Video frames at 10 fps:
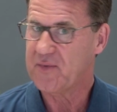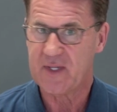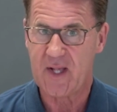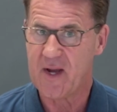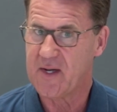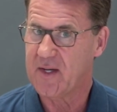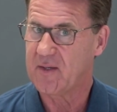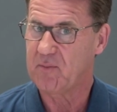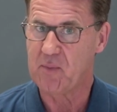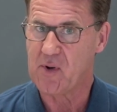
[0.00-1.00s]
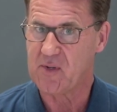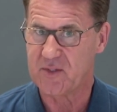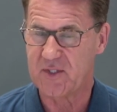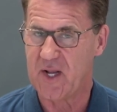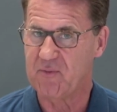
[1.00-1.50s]
the kind of
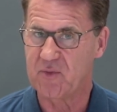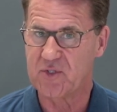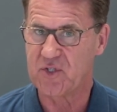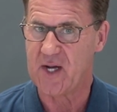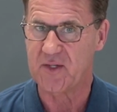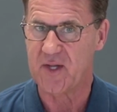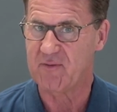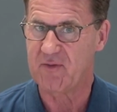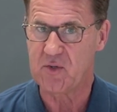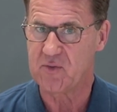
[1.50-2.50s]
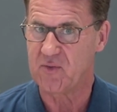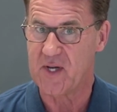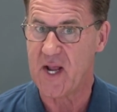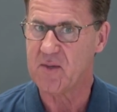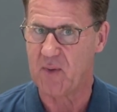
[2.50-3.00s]
birds that will share their food
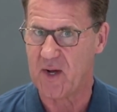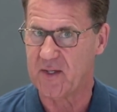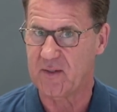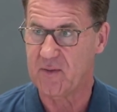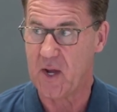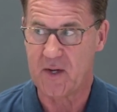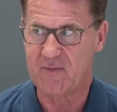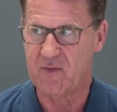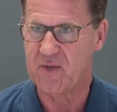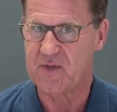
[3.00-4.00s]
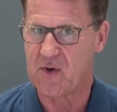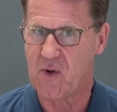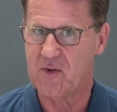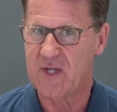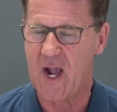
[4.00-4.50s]
with anybody, not even with their
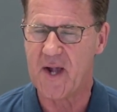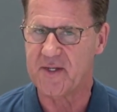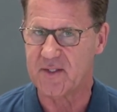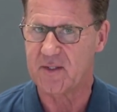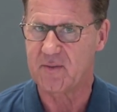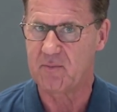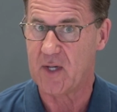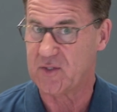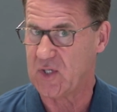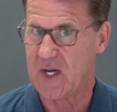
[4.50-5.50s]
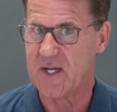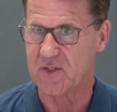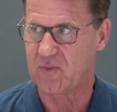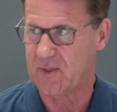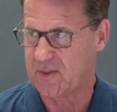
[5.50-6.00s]
own kind, much
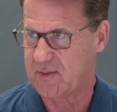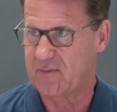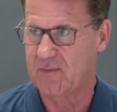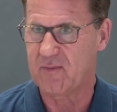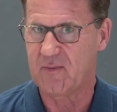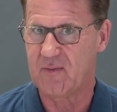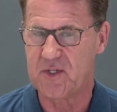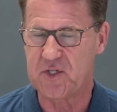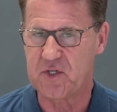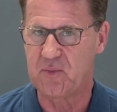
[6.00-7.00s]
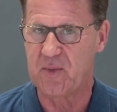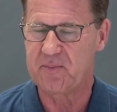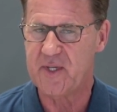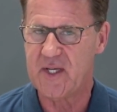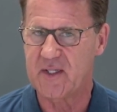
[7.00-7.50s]
less with a human
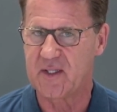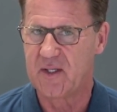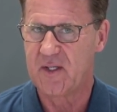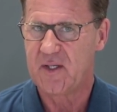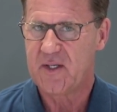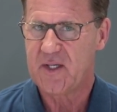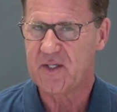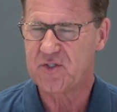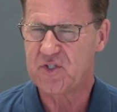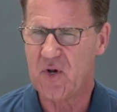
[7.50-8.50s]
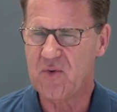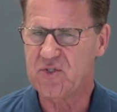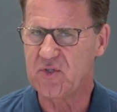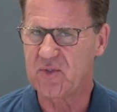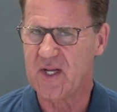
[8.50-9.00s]
being. And
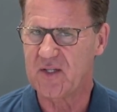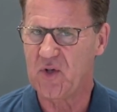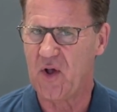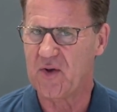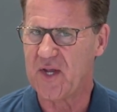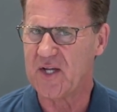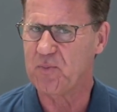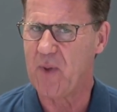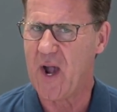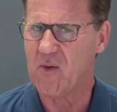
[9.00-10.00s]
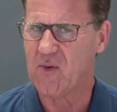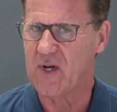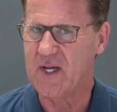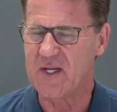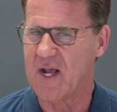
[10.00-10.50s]
shows you that God has
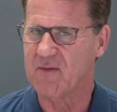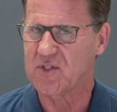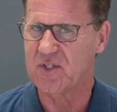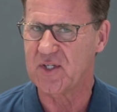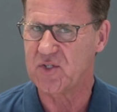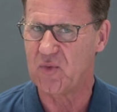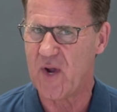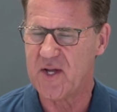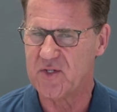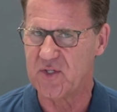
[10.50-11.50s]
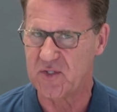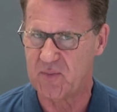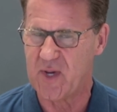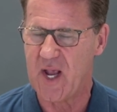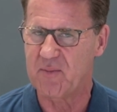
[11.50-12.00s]
power in every situation to
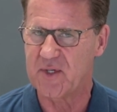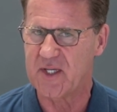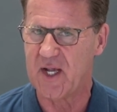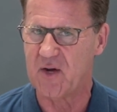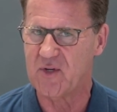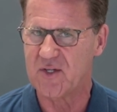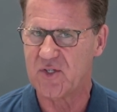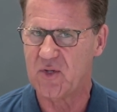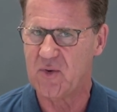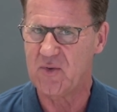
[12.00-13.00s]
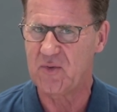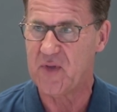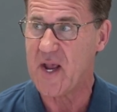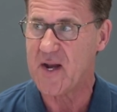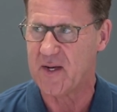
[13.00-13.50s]
be able to carry us through.
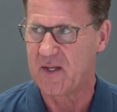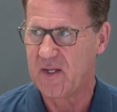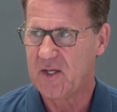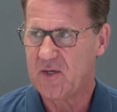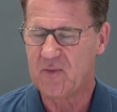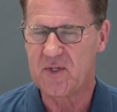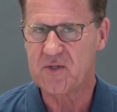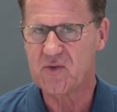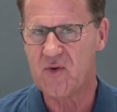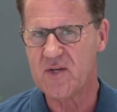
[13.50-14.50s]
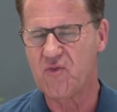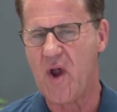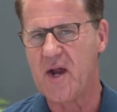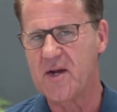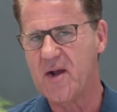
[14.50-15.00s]
Then, when the Crit
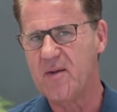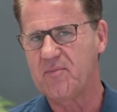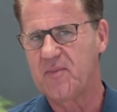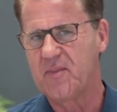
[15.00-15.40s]
dried up,